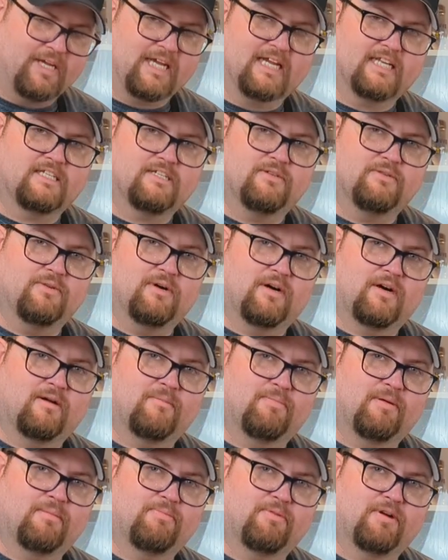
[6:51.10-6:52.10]
we get to our
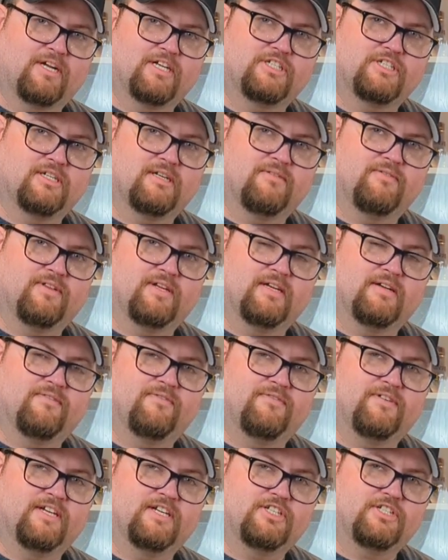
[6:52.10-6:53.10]
preparation of the
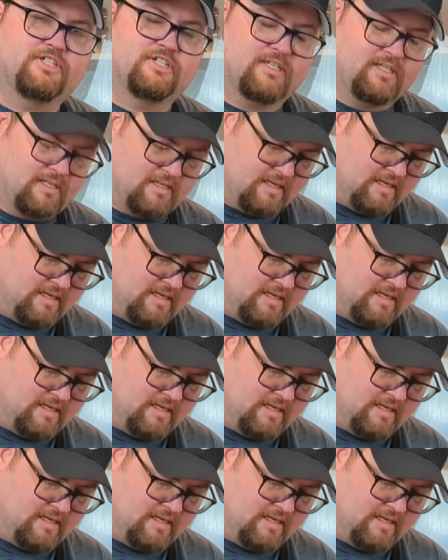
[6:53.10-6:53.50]
fish.